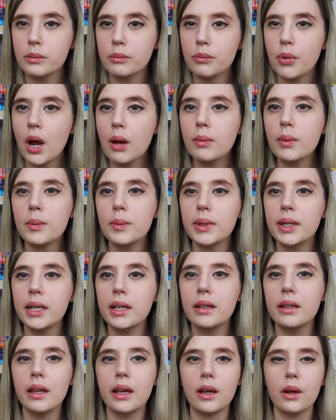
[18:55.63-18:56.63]

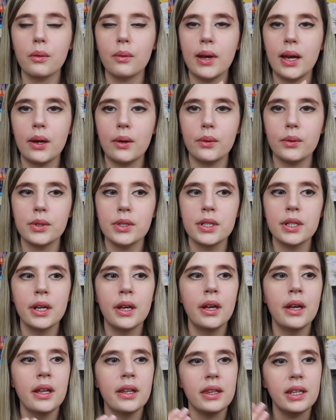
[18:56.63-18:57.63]
probably like around
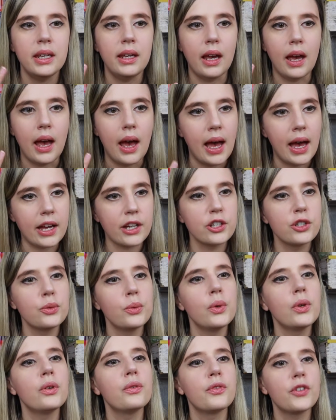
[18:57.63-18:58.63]
the
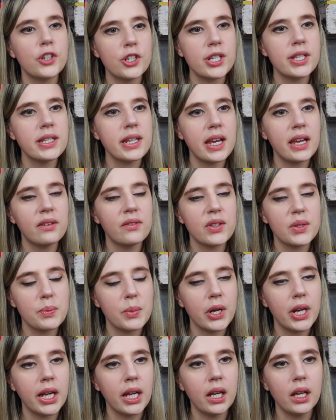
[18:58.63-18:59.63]
actual first day of
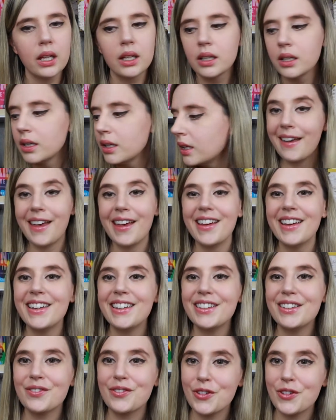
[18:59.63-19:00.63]
spring. And of